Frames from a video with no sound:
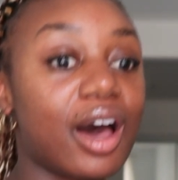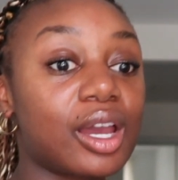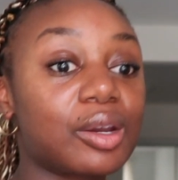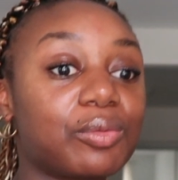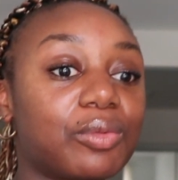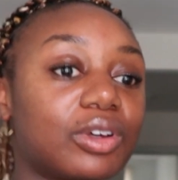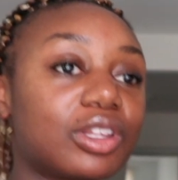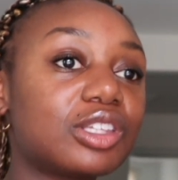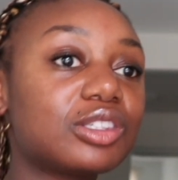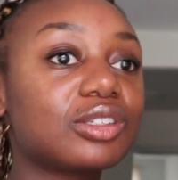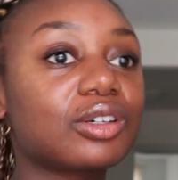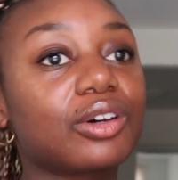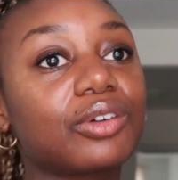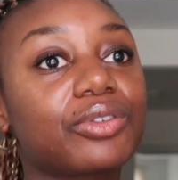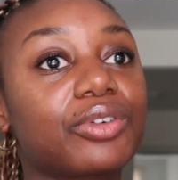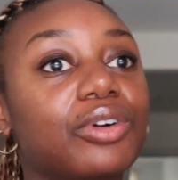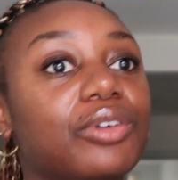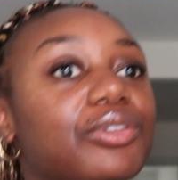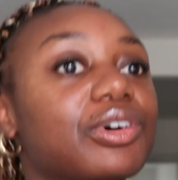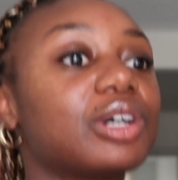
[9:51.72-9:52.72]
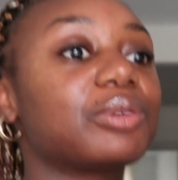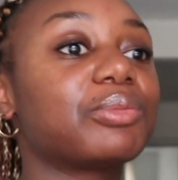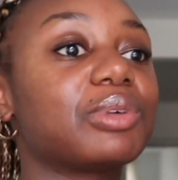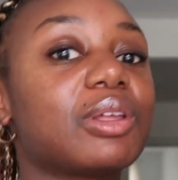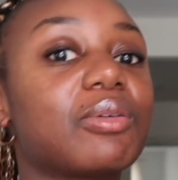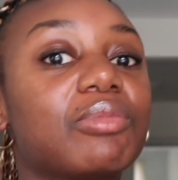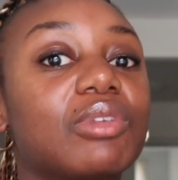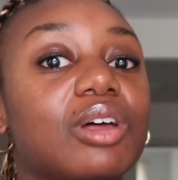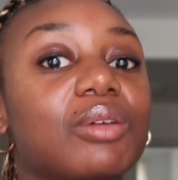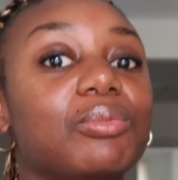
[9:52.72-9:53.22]
I wanted to go for a run, but
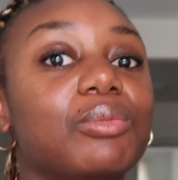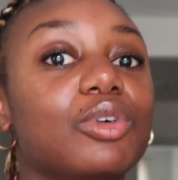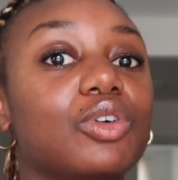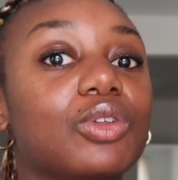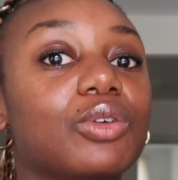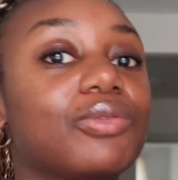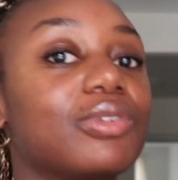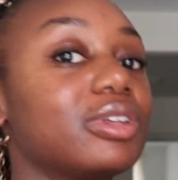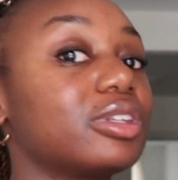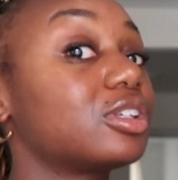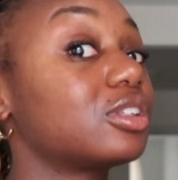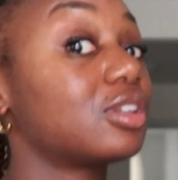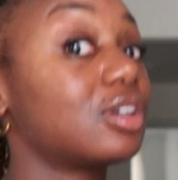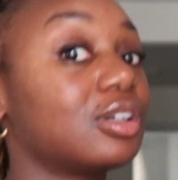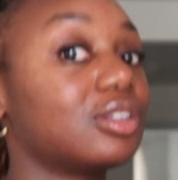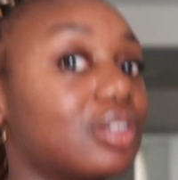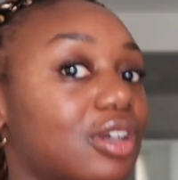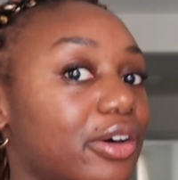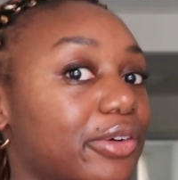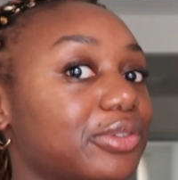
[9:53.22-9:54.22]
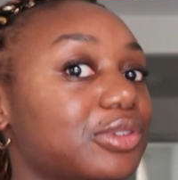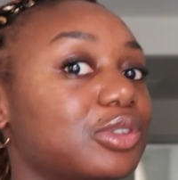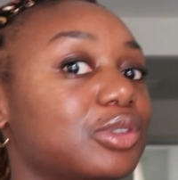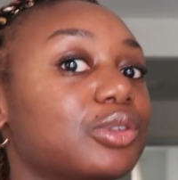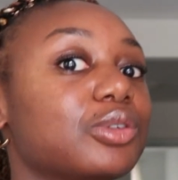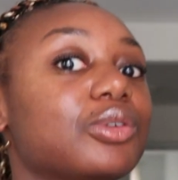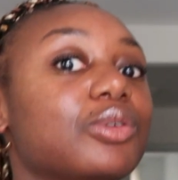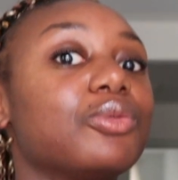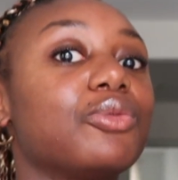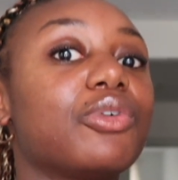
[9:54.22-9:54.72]
I'm not motivated enough
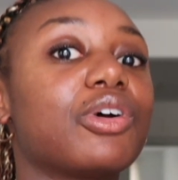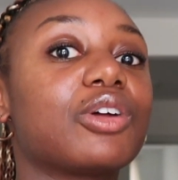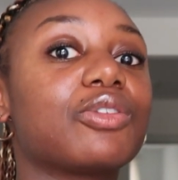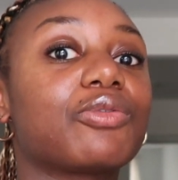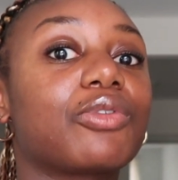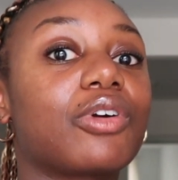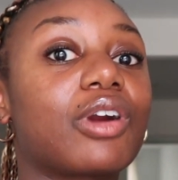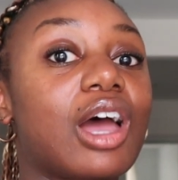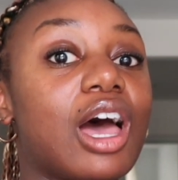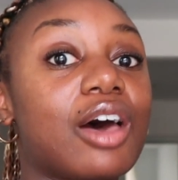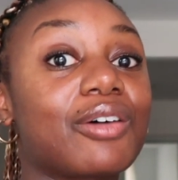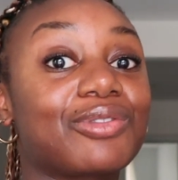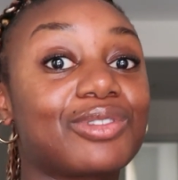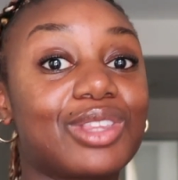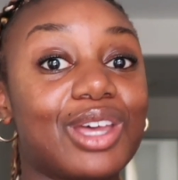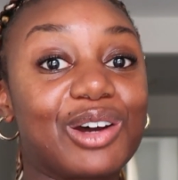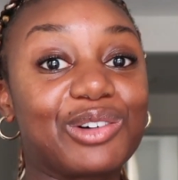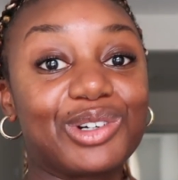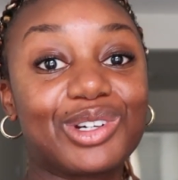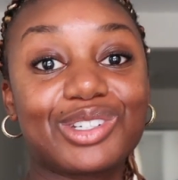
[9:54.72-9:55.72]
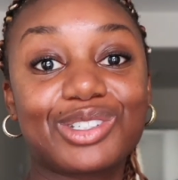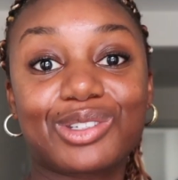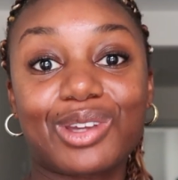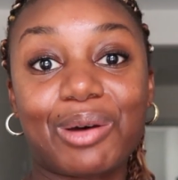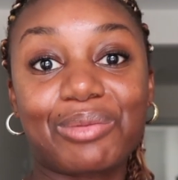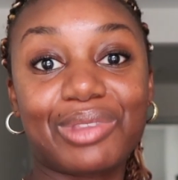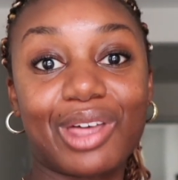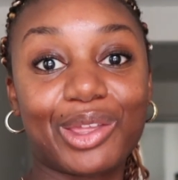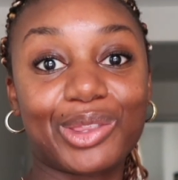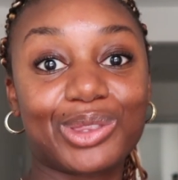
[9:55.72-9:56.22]
to run for half an hour, so
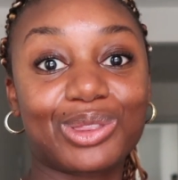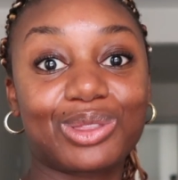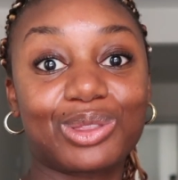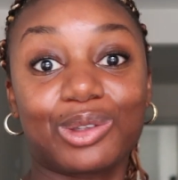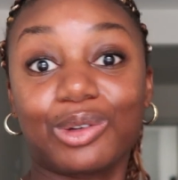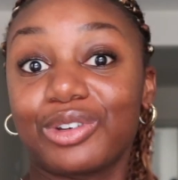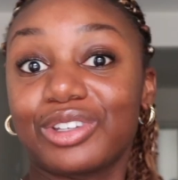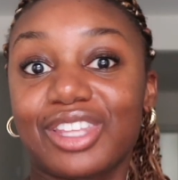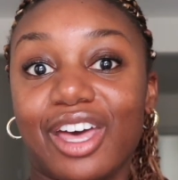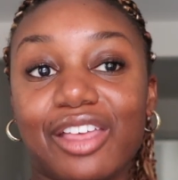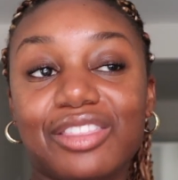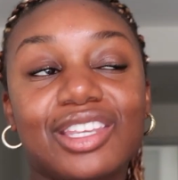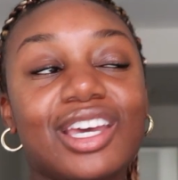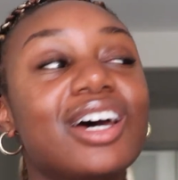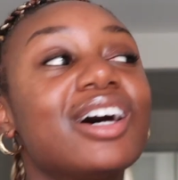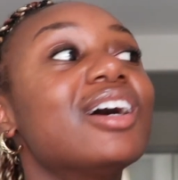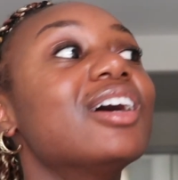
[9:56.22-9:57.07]
I'm not doing that.